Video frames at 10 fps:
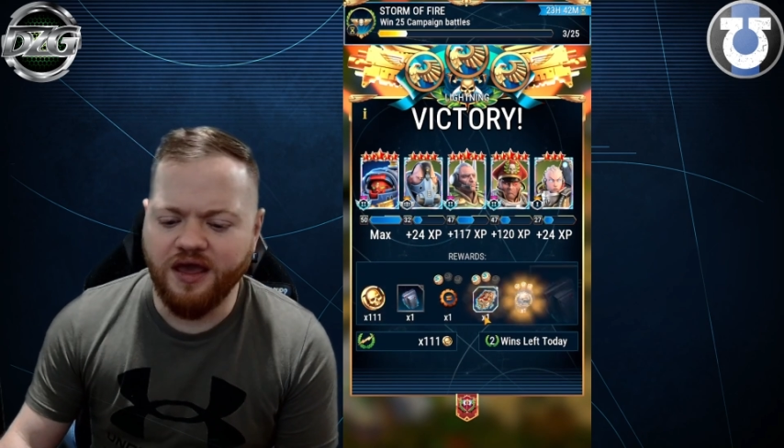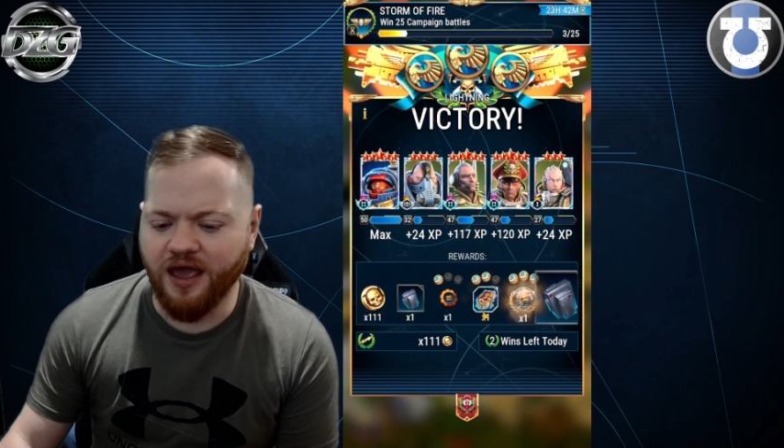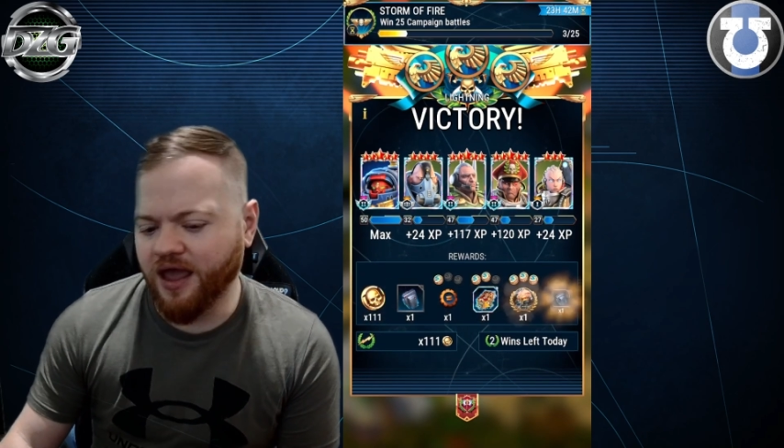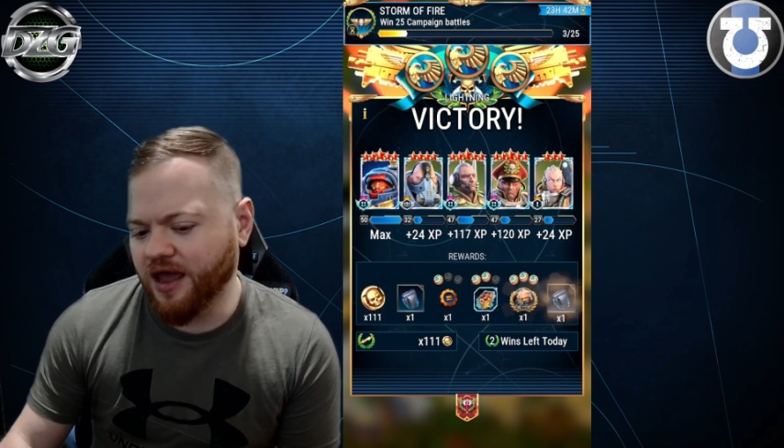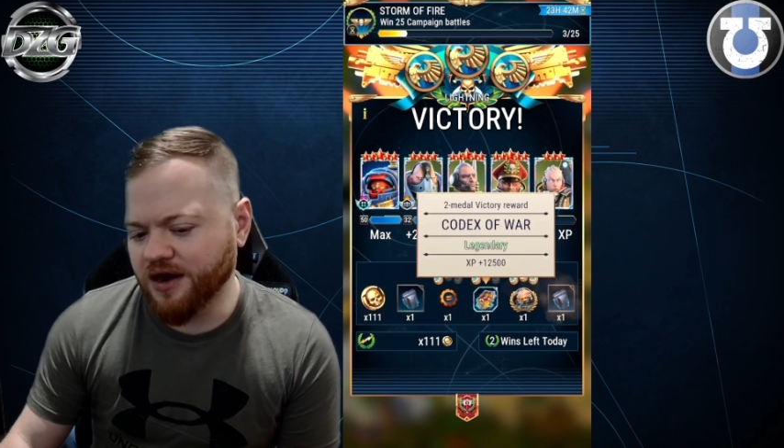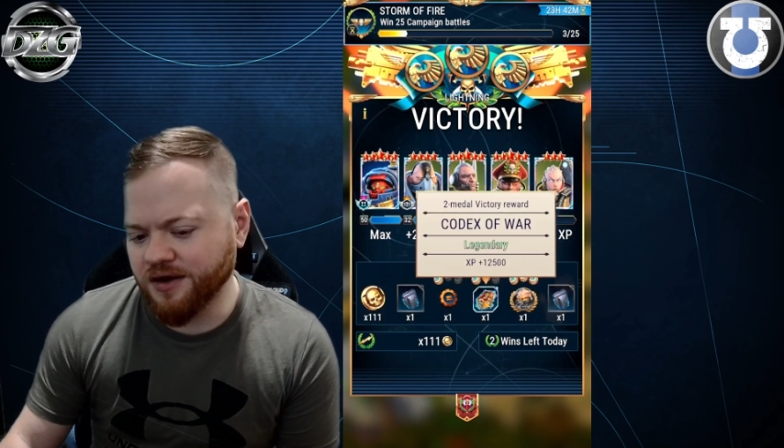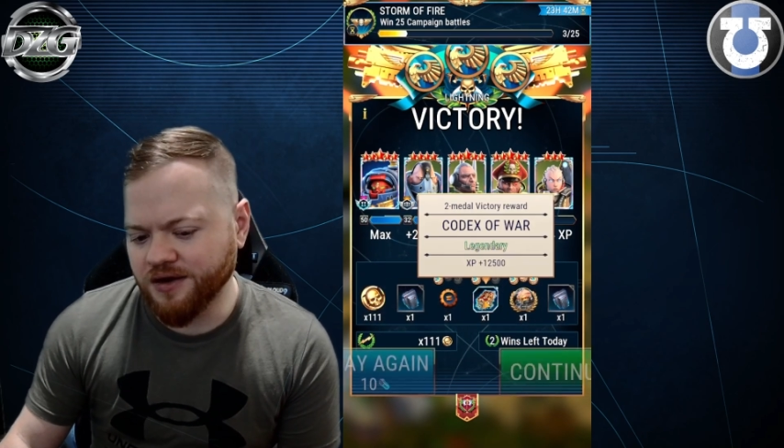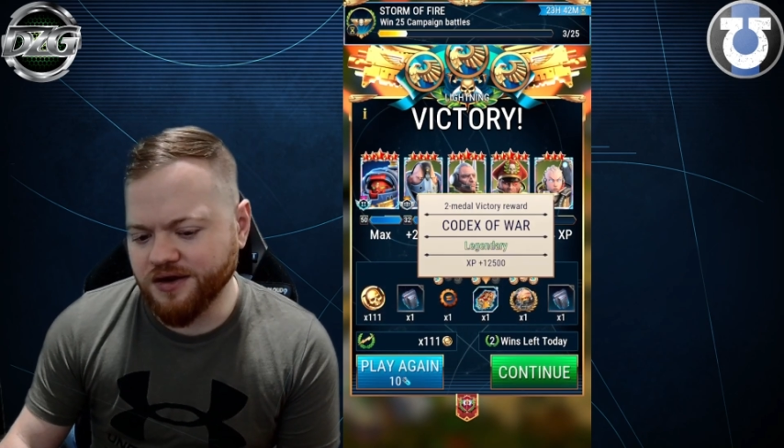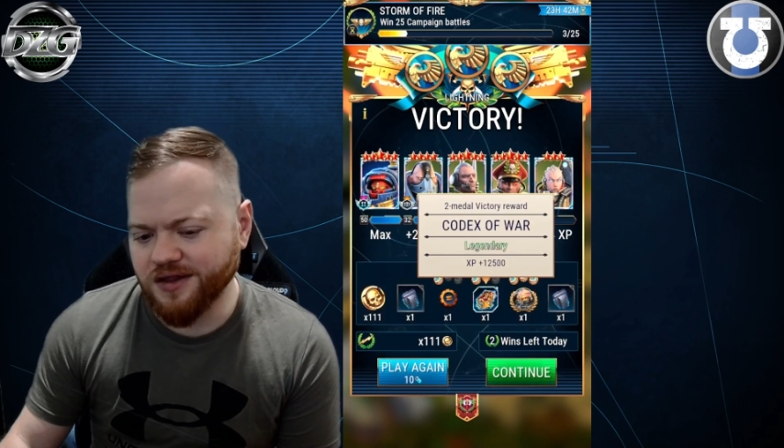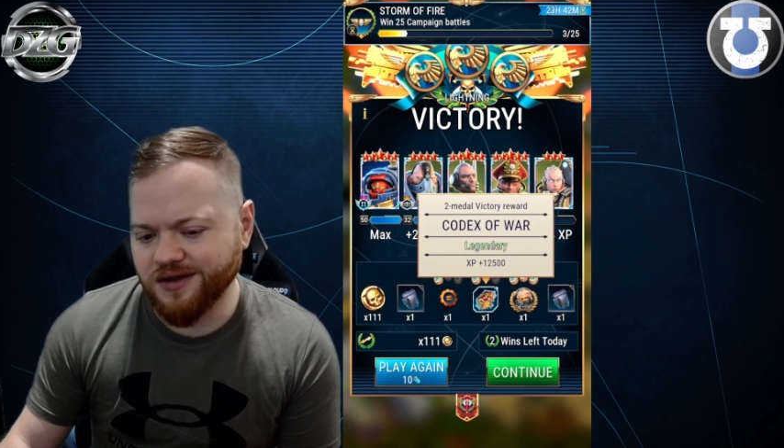
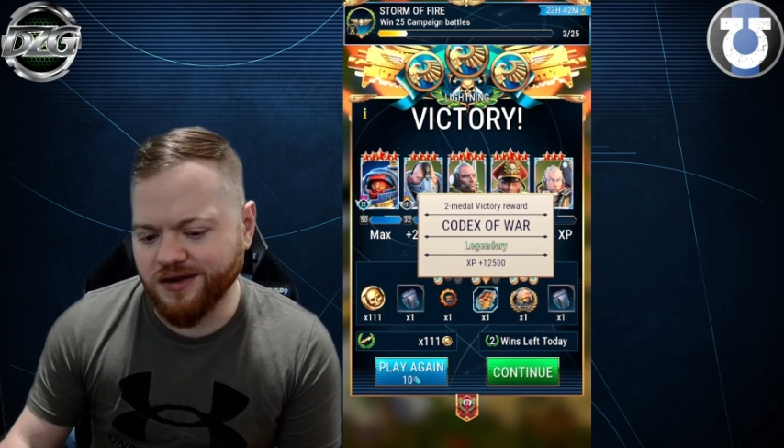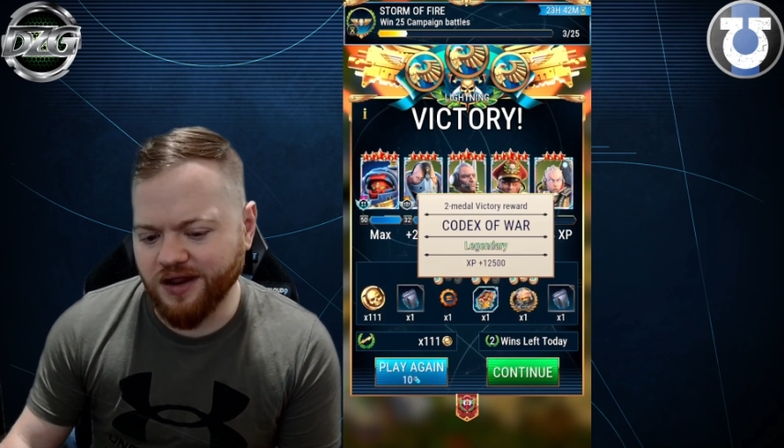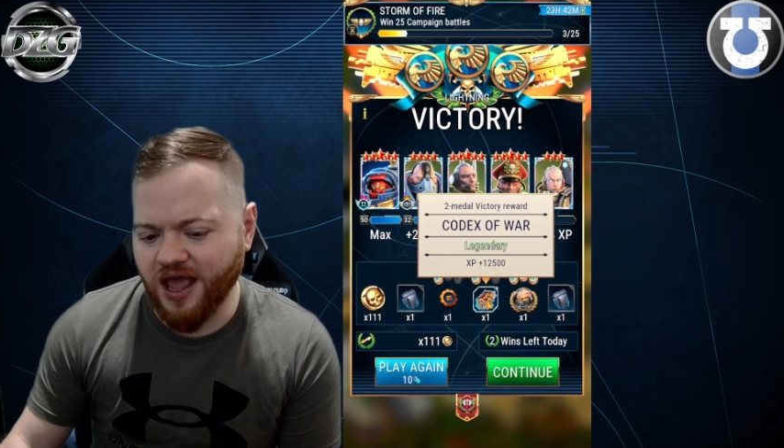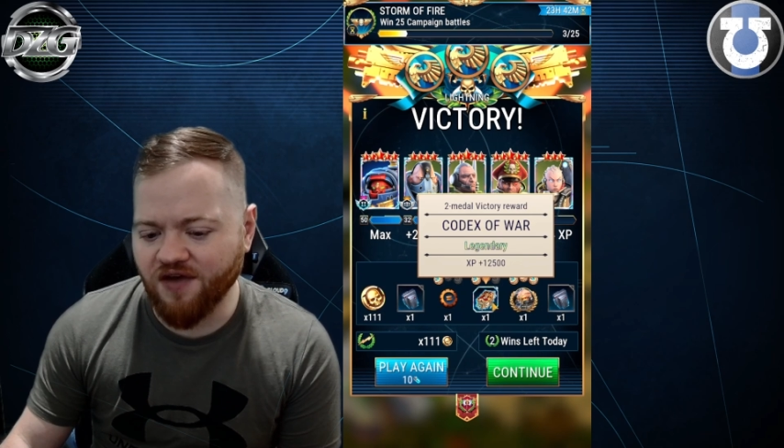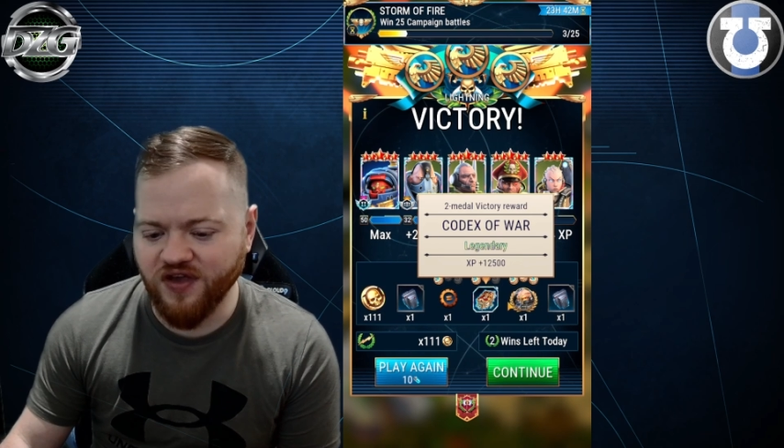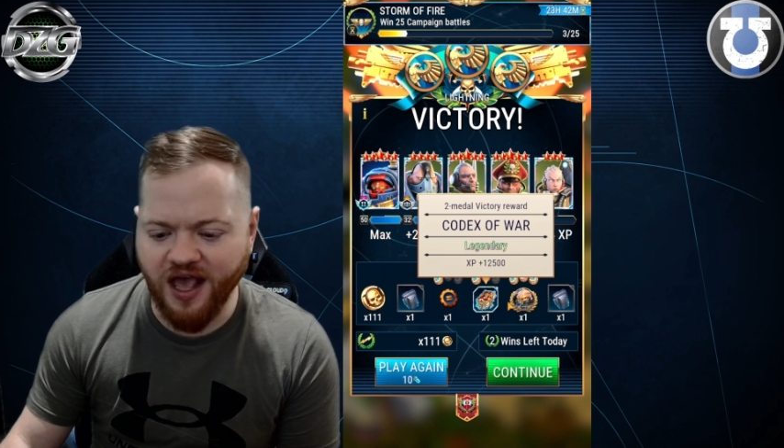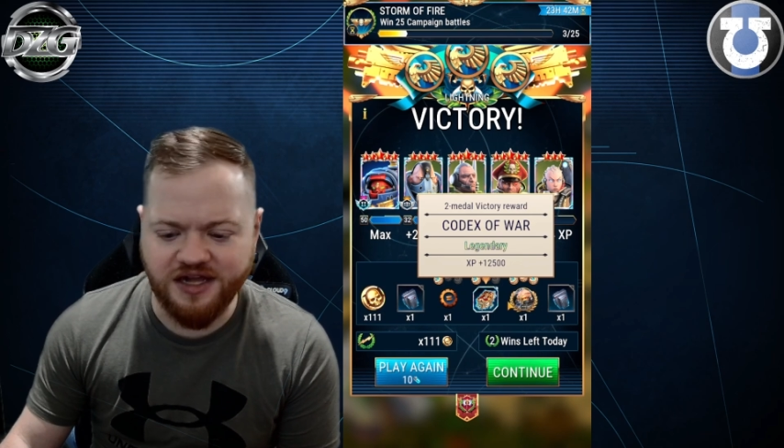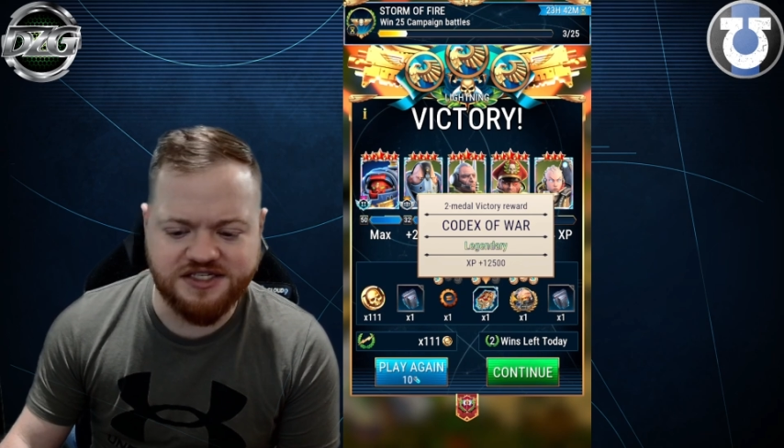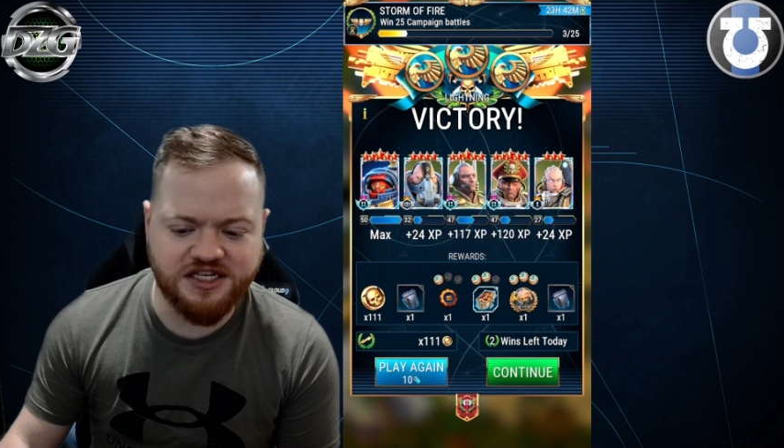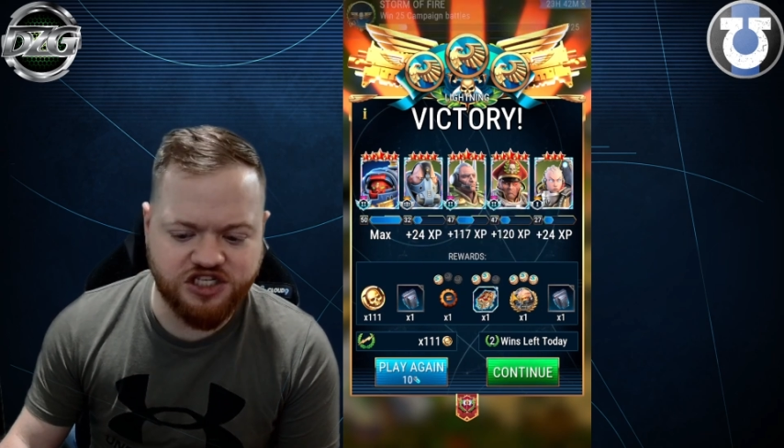and having
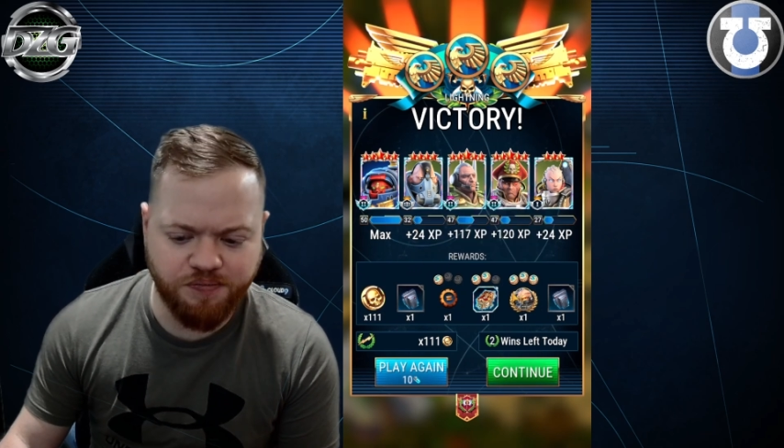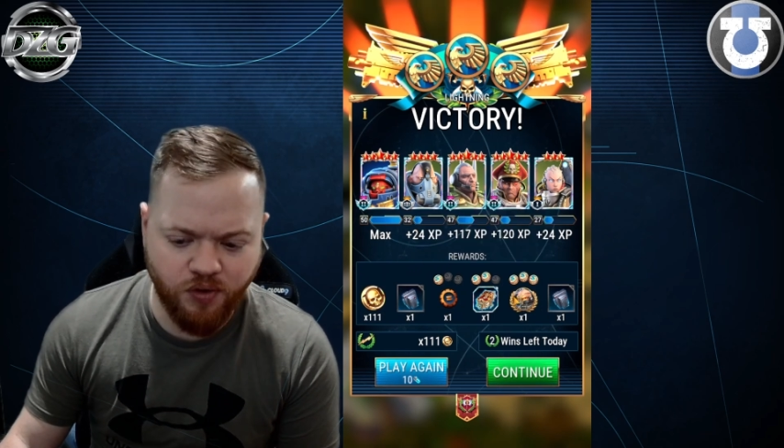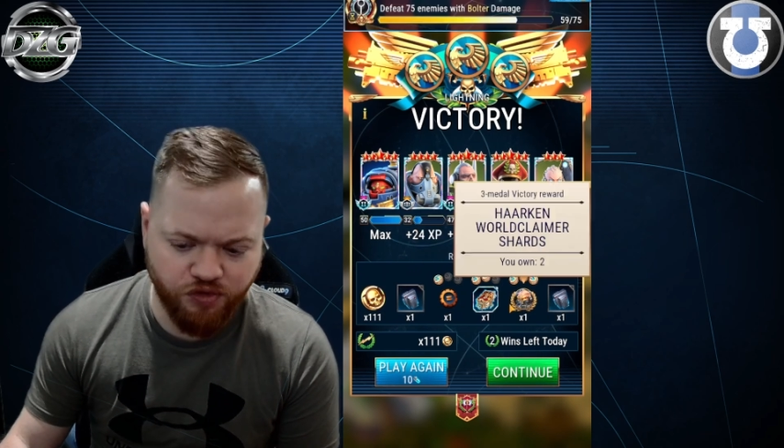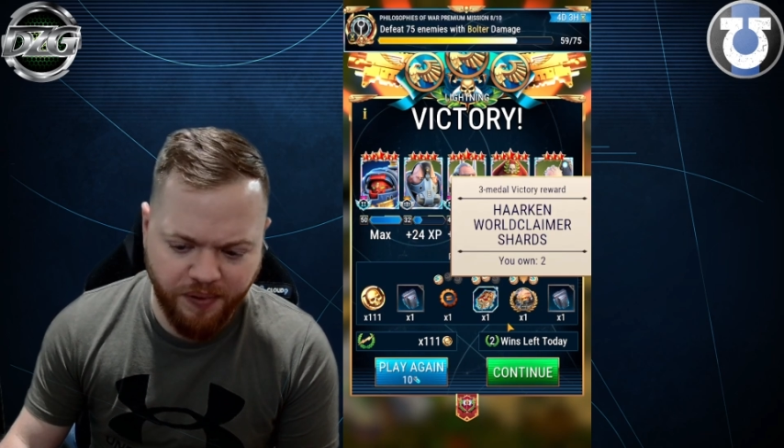access to both